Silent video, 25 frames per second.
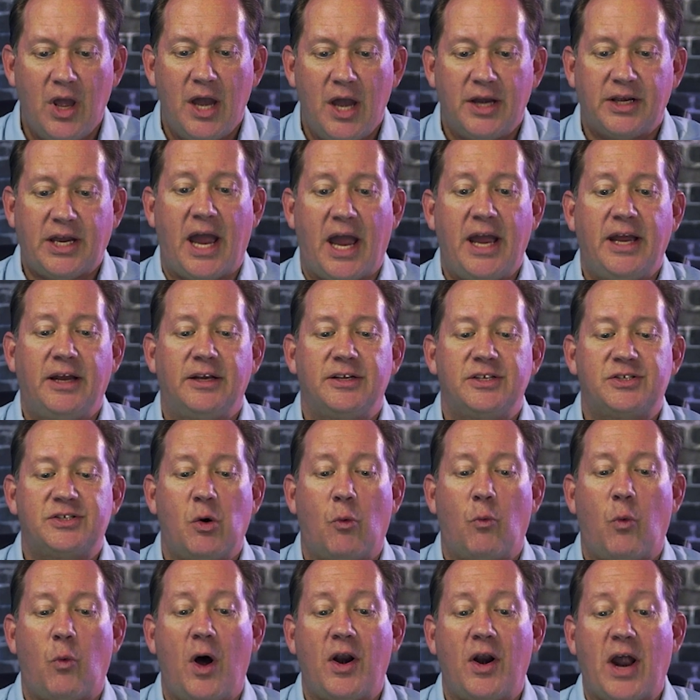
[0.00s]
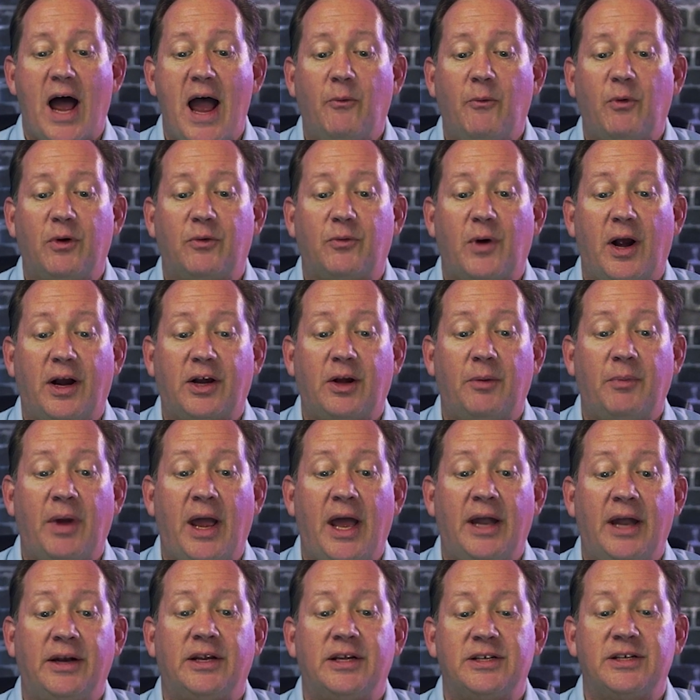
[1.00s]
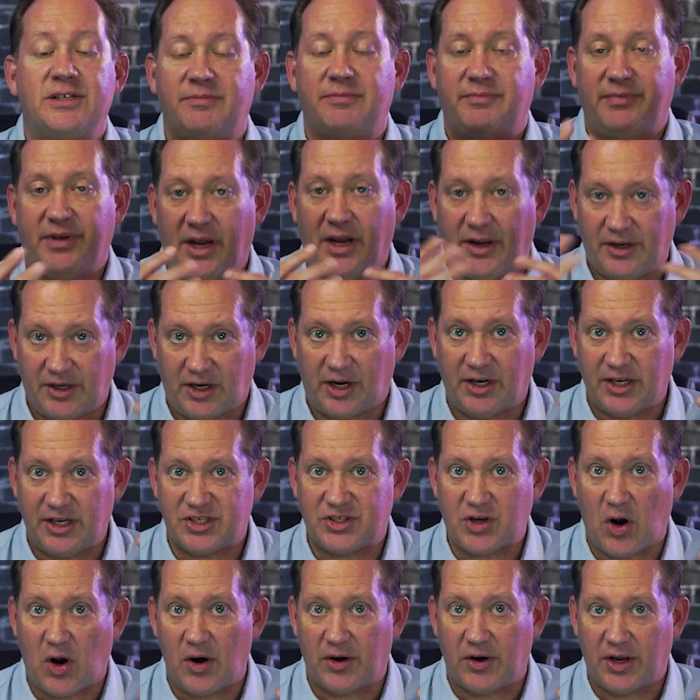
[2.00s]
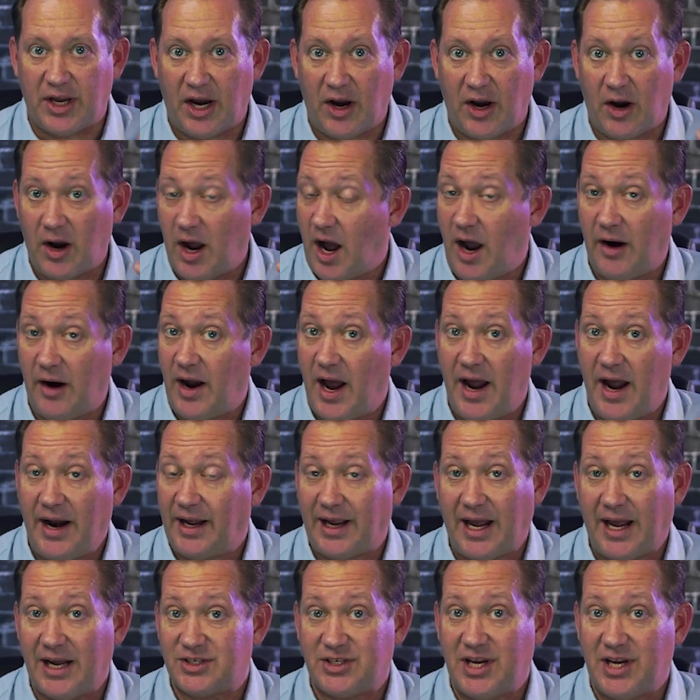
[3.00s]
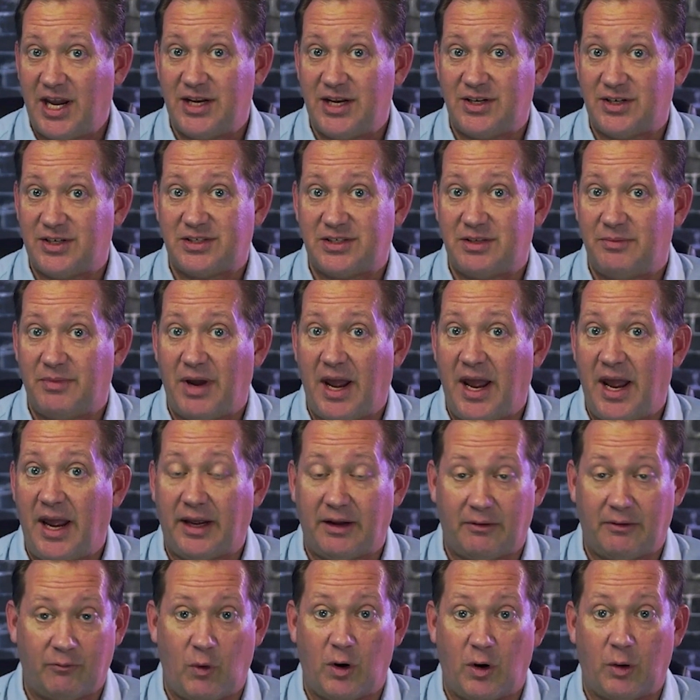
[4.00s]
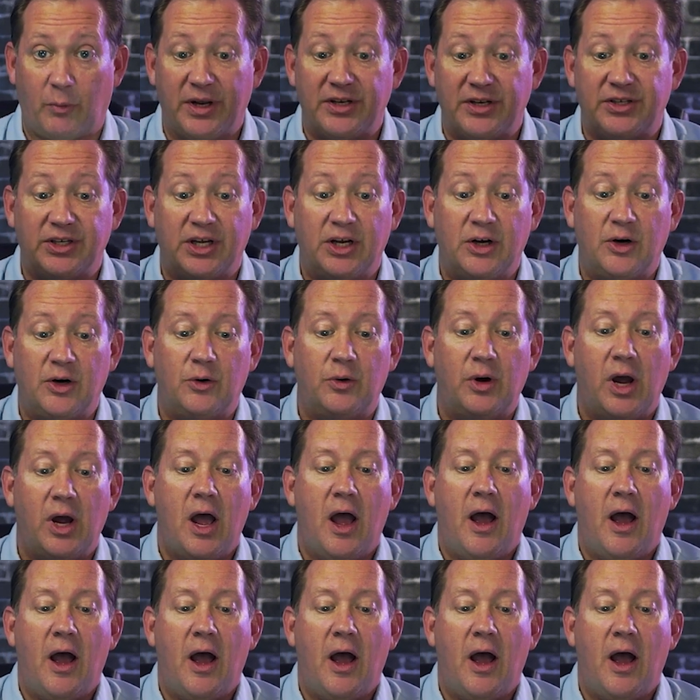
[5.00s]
Okay, so what I would recommend is, you're going to start here. All right, I got changes to make. What do we do?